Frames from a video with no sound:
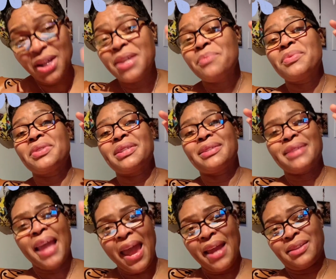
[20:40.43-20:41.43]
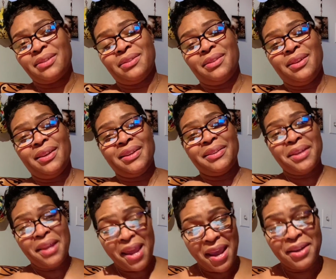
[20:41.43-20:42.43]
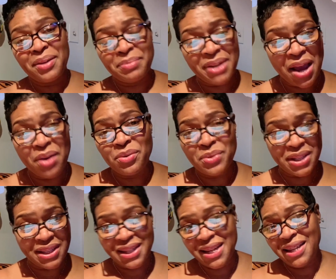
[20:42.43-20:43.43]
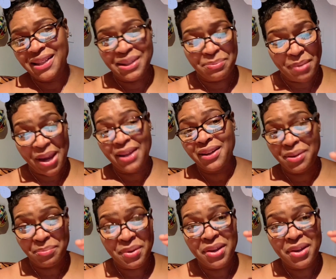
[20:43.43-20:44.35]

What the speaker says: It was that had him down on his knees and made him